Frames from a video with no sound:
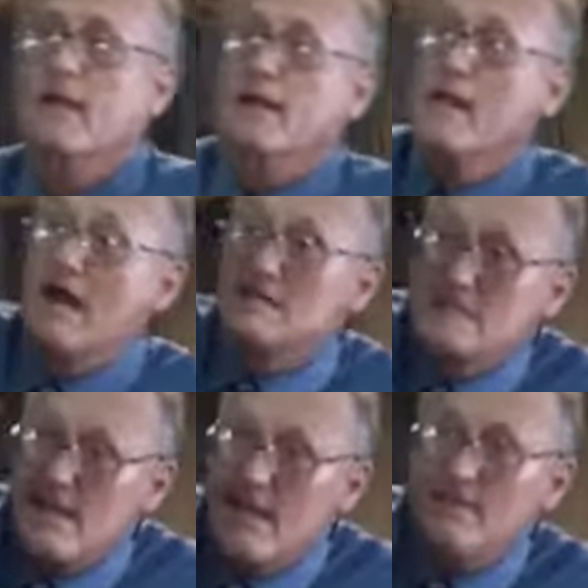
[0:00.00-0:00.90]
Now I
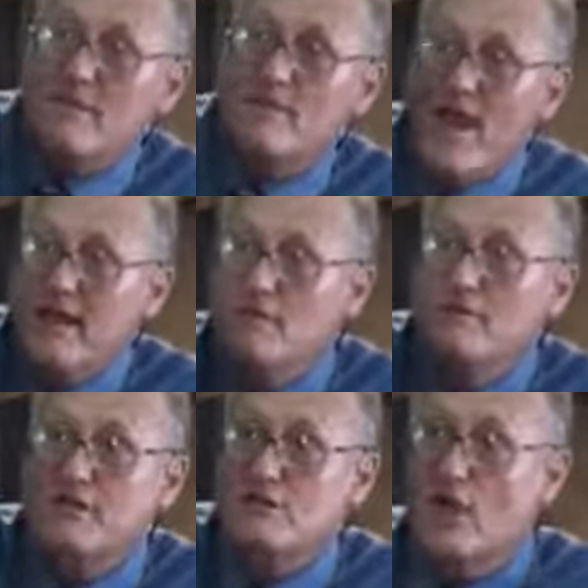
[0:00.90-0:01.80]
see at the back of
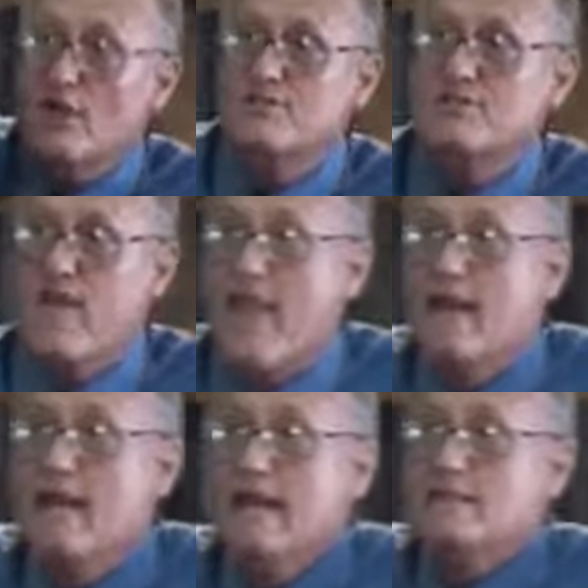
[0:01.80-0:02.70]
the church there,
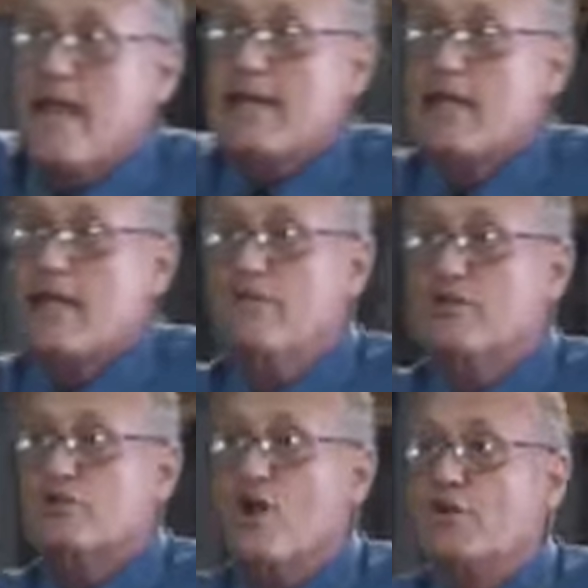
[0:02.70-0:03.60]
taking the
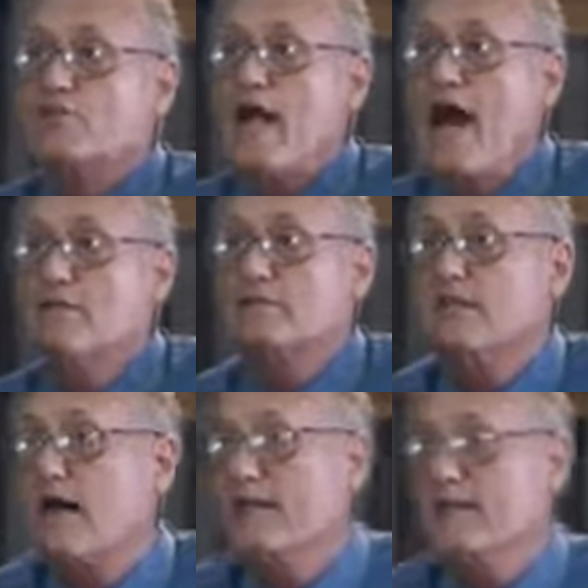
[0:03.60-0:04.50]
church
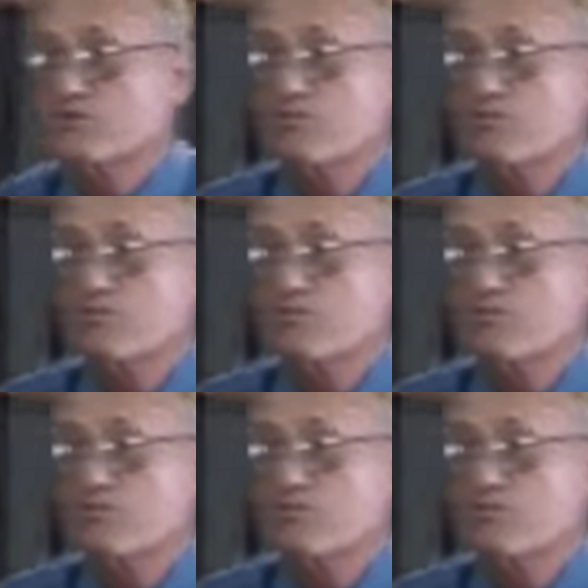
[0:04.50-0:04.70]
outside its